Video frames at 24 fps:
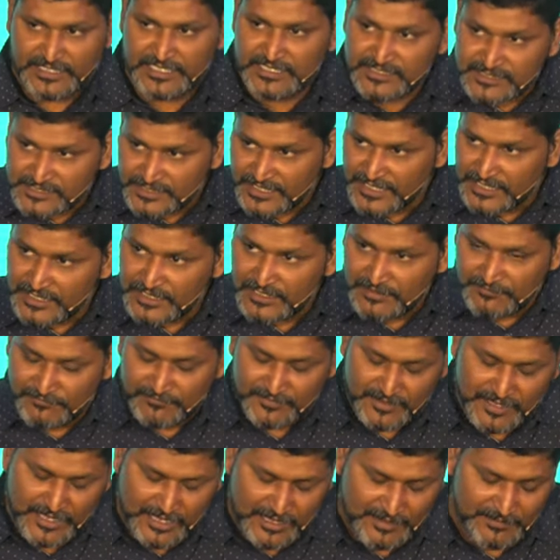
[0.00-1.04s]
that His
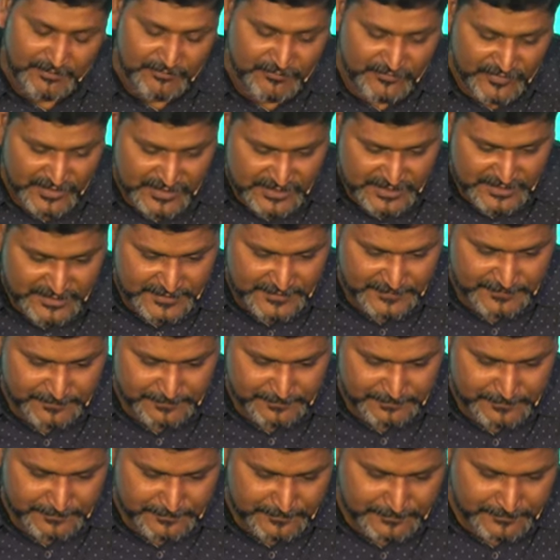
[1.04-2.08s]
kingdom come
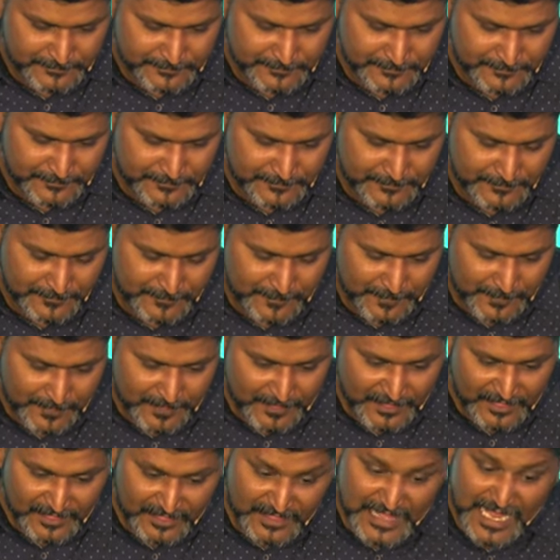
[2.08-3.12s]
first.
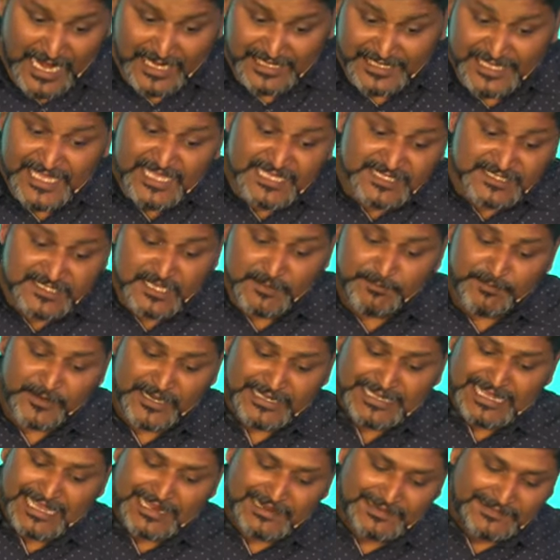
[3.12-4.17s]
That is
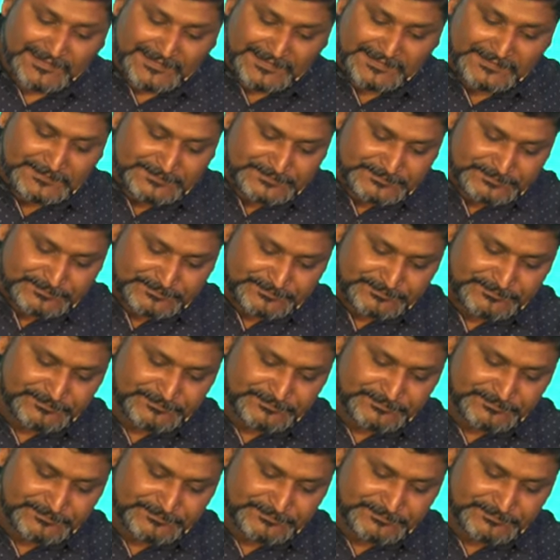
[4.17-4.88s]
the priority.